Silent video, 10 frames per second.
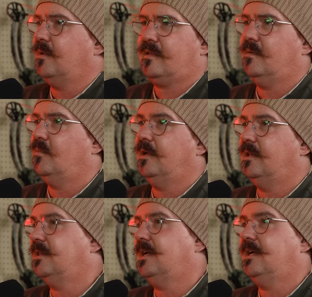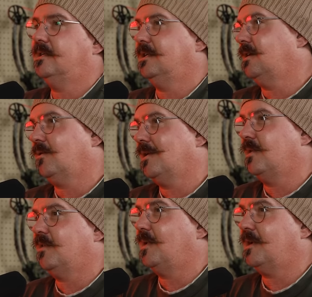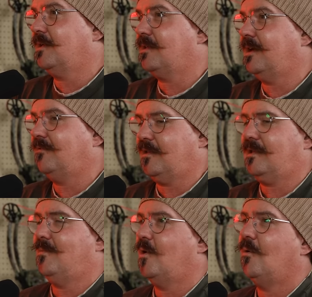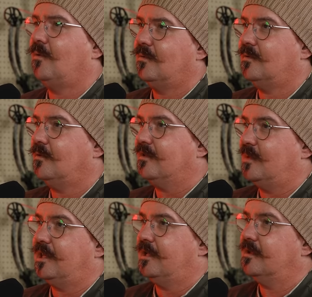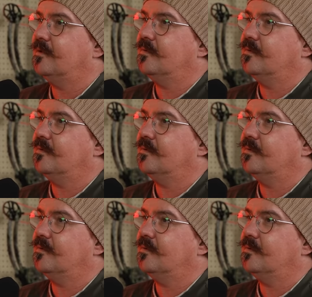with someone that they didn't agree with because they have the same goal ultimately.